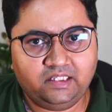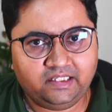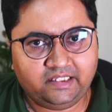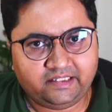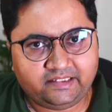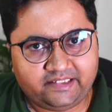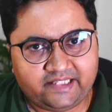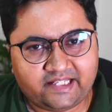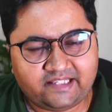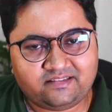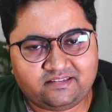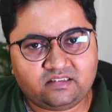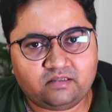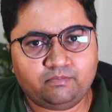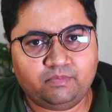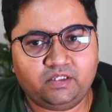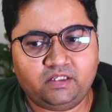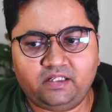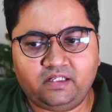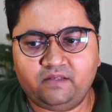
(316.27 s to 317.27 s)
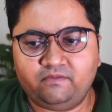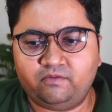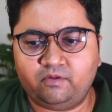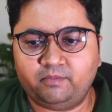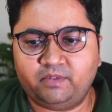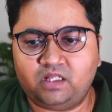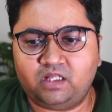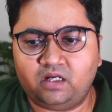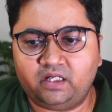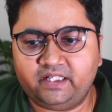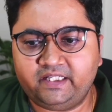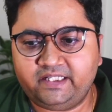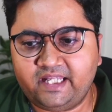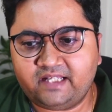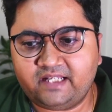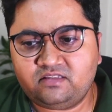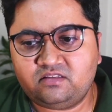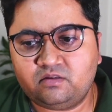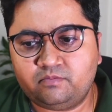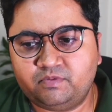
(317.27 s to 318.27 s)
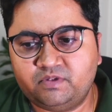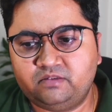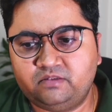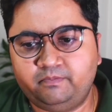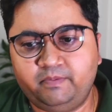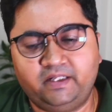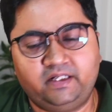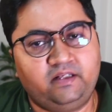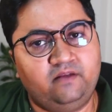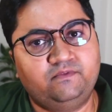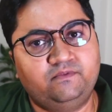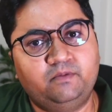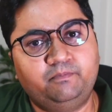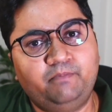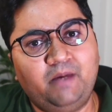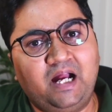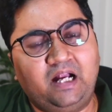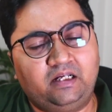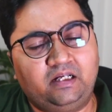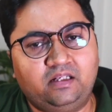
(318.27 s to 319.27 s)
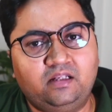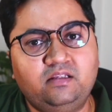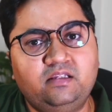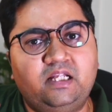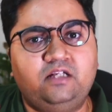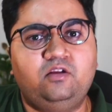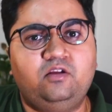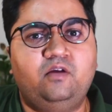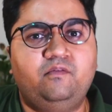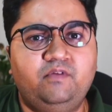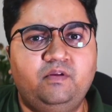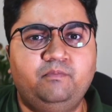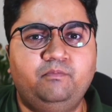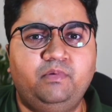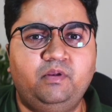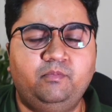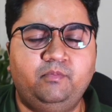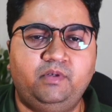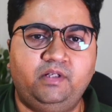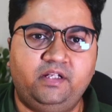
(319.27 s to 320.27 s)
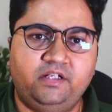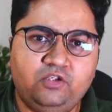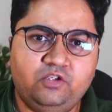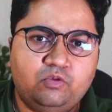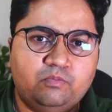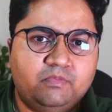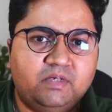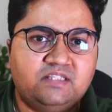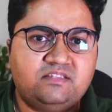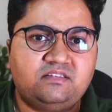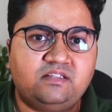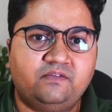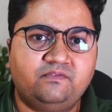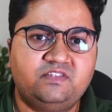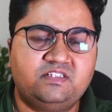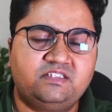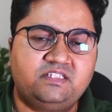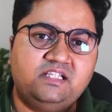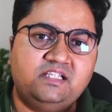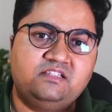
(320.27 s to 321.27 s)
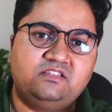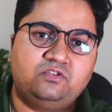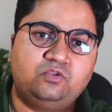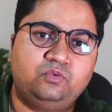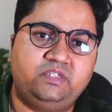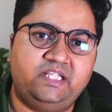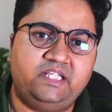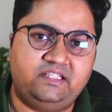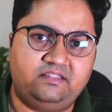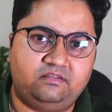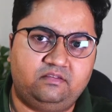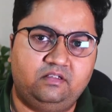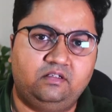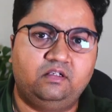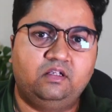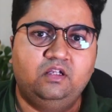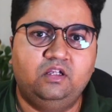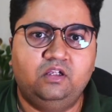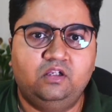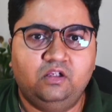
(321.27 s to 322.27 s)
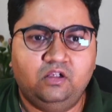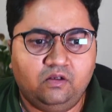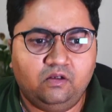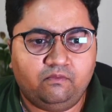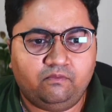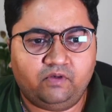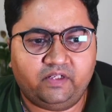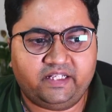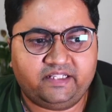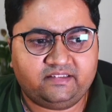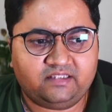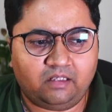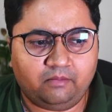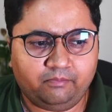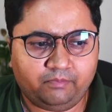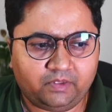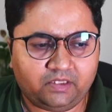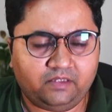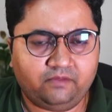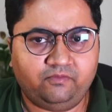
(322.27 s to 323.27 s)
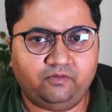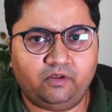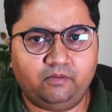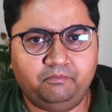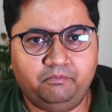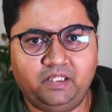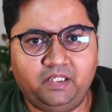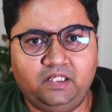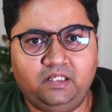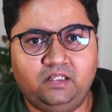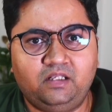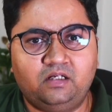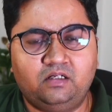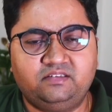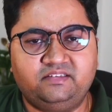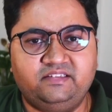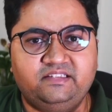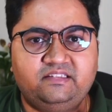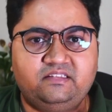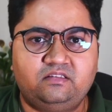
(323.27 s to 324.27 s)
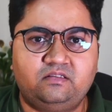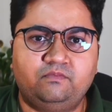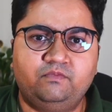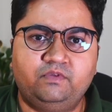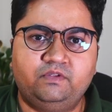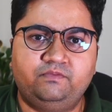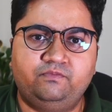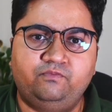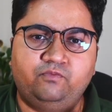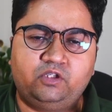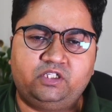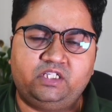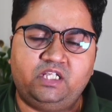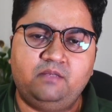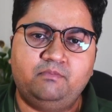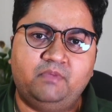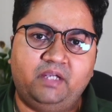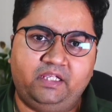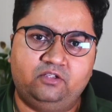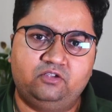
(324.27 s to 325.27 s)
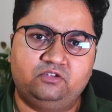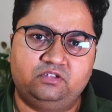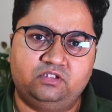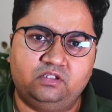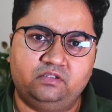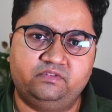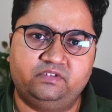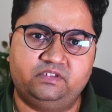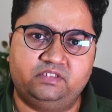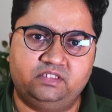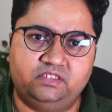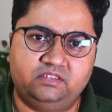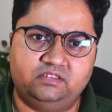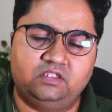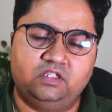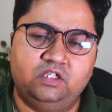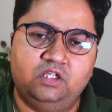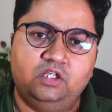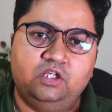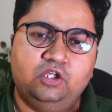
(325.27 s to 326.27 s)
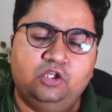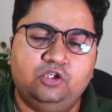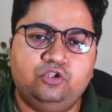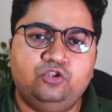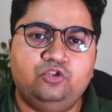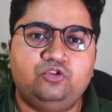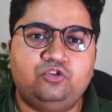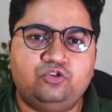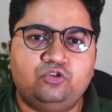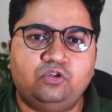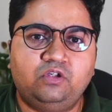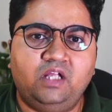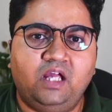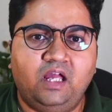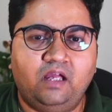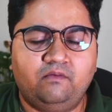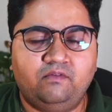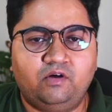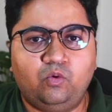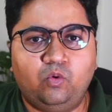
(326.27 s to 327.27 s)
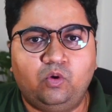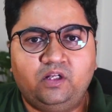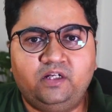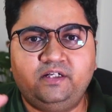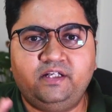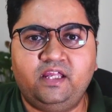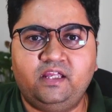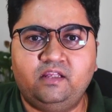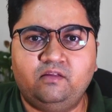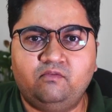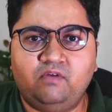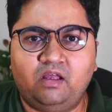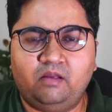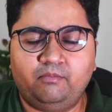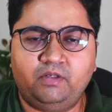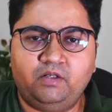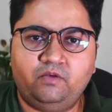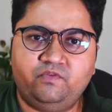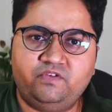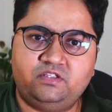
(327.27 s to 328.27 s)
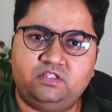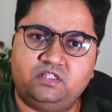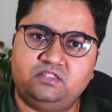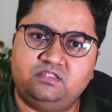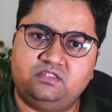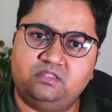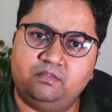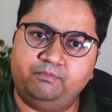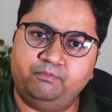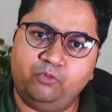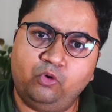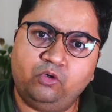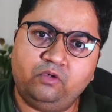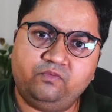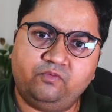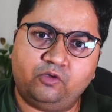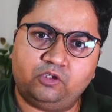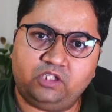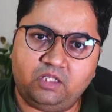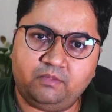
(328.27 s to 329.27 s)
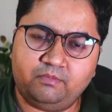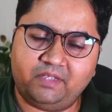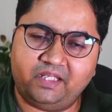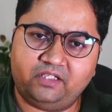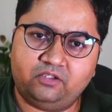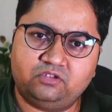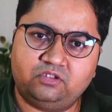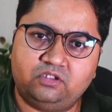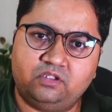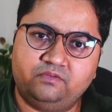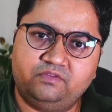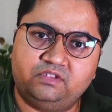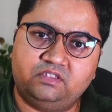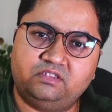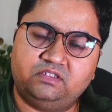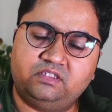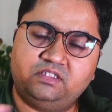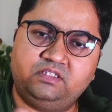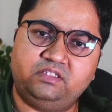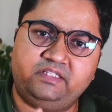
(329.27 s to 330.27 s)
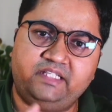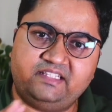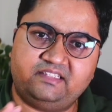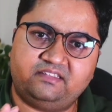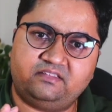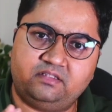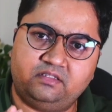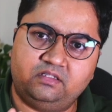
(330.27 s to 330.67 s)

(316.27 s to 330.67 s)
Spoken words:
testability from an architecture perspective. The pattern that you have implemented, you must have the skills to test it. For example, if you have built a system with 40 microservices, you should have a quality environment which can support 40 microservices and test it.